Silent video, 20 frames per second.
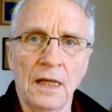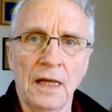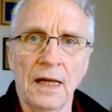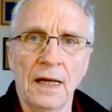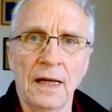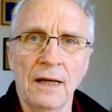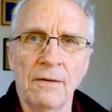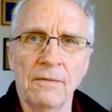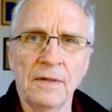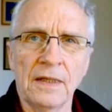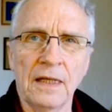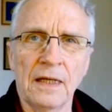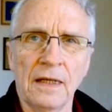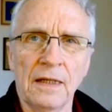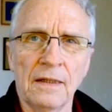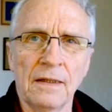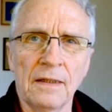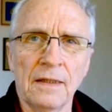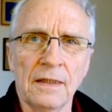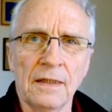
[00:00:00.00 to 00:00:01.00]
We
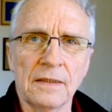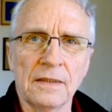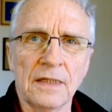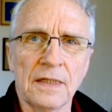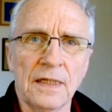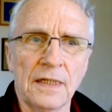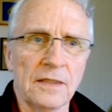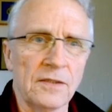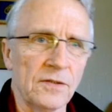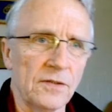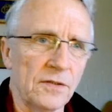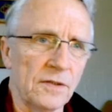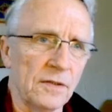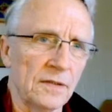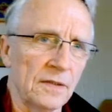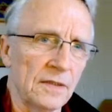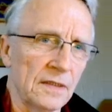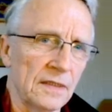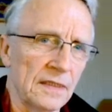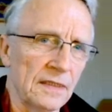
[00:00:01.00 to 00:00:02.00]
can try
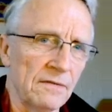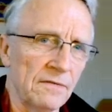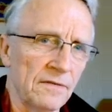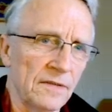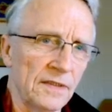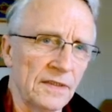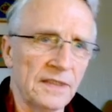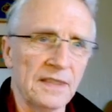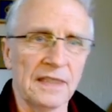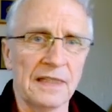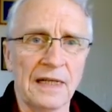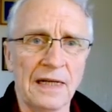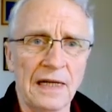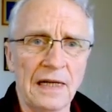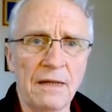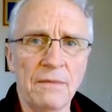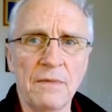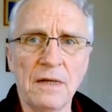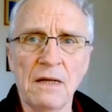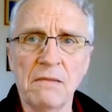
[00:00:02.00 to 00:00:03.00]
to reverse the
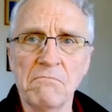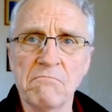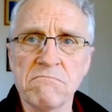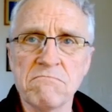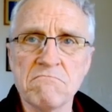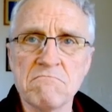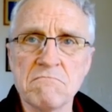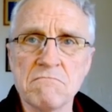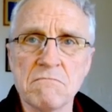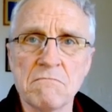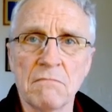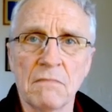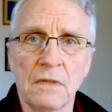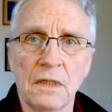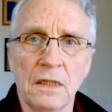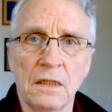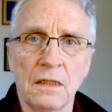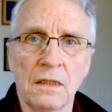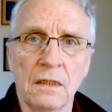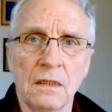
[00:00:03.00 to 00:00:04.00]
color map.
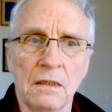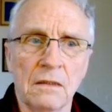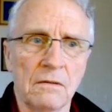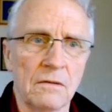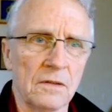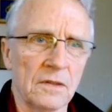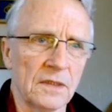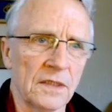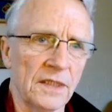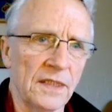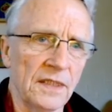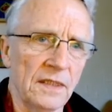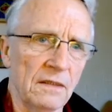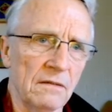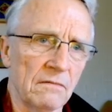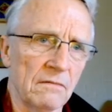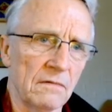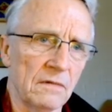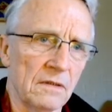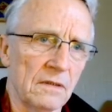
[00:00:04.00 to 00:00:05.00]
Okay.